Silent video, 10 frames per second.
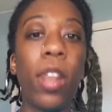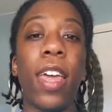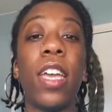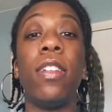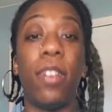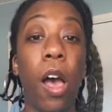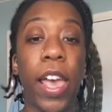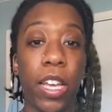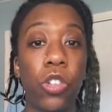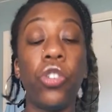they
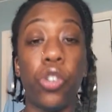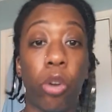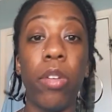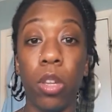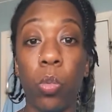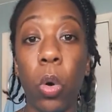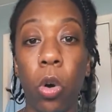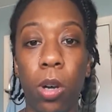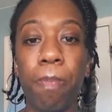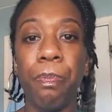died during the
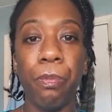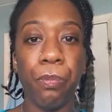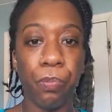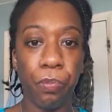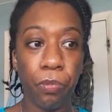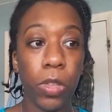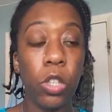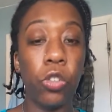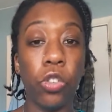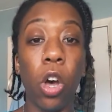war.
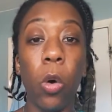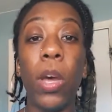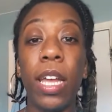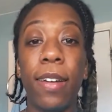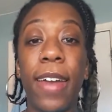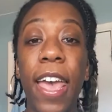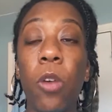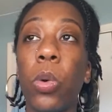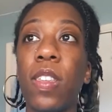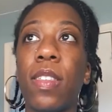So there
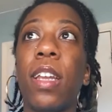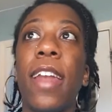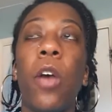was